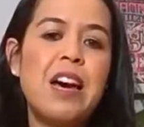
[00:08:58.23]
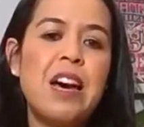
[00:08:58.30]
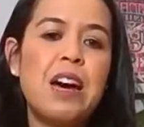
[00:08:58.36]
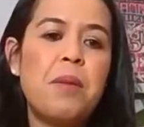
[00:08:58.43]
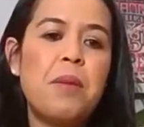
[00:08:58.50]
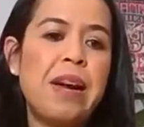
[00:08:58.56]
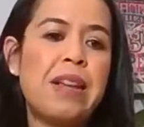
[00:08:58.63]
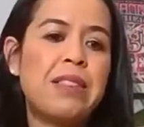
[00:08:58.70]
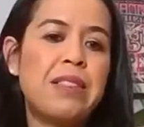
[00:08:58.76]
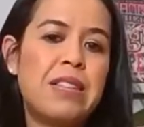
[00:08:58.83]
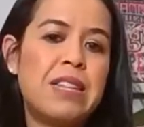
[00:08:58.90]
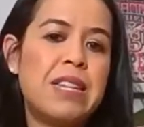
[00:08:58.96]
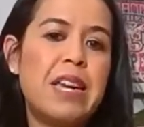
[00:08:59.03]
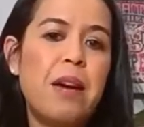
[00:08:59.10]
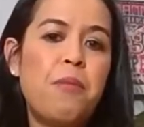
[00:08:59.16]
at the
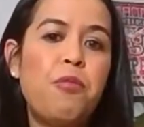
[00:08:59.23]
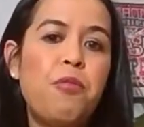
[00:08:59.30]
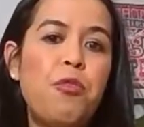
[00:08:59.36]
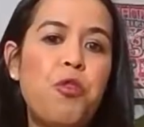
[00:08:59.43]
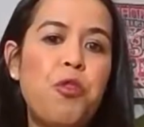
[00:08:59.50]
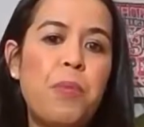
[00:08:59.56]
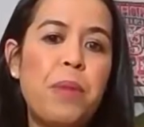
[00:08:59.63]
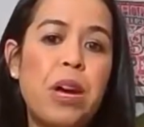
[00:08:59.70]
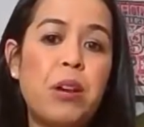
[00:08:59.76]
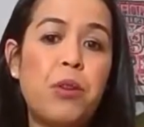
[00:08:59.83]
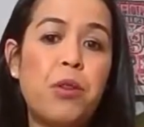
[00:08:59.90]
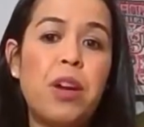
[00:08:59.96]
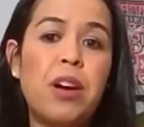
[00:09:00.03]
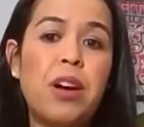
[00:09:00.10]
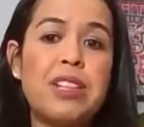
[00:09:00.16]
TM Forum and
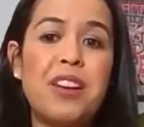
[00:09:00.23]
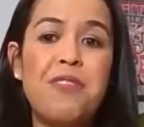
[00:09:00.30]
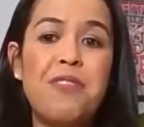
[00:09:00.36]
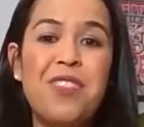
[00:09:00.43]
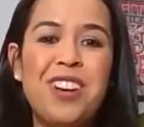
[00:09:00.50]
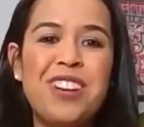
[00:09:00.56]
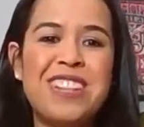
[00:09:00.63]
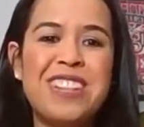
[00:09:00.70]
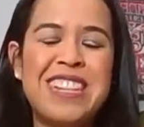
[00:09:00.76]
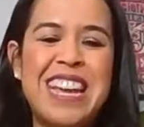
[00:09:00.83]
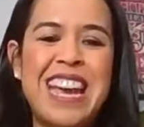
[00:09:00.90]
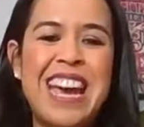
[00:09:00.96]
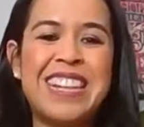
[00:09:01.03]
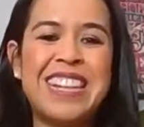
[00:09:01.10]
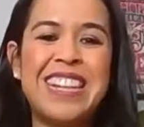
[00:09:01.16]
on our Diversity
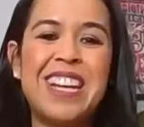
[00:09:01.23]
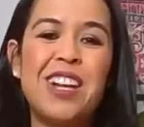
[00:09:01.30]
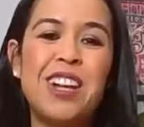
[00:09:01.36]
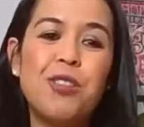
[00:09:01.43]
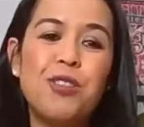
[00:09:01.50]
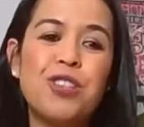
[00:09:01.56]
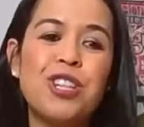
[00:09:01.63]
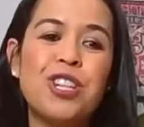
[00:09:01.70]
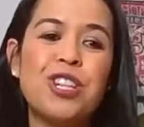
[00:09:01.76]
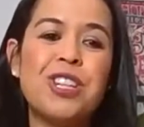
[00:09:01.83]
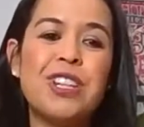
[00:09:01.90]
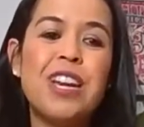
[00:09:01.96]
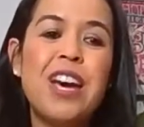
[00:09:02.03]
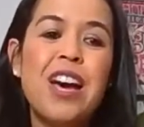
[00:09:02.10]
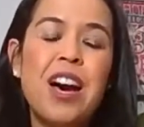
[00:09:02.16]
and
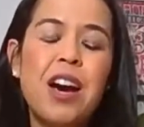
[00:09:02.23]
Inclusion